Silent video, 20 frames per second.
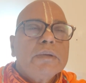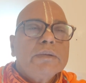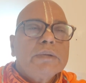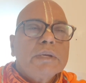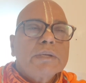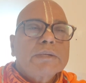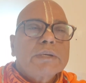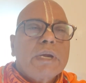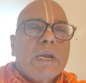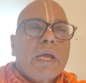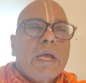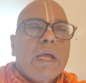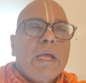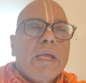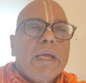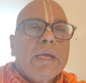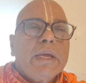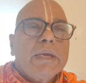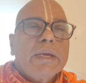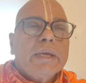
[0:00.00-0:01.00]
Just
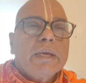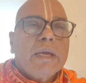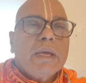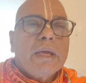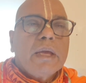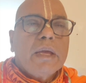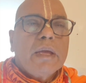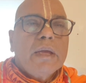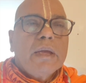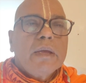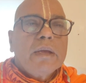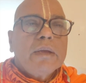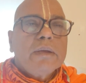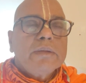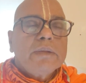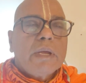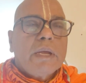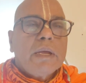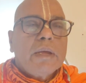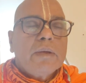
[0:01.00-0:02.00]
like
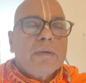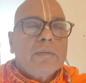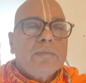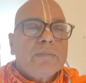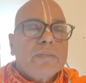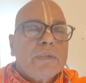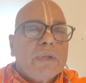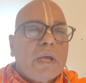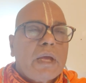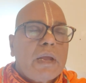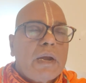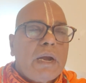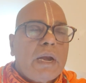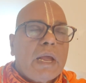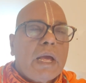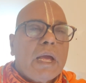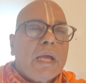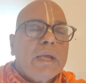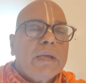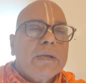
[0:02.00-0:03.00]
the
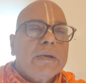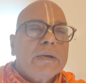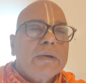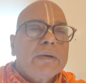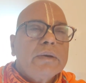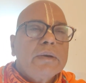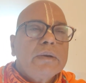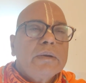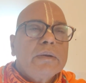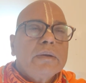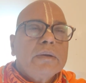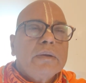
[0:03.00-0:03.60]
lion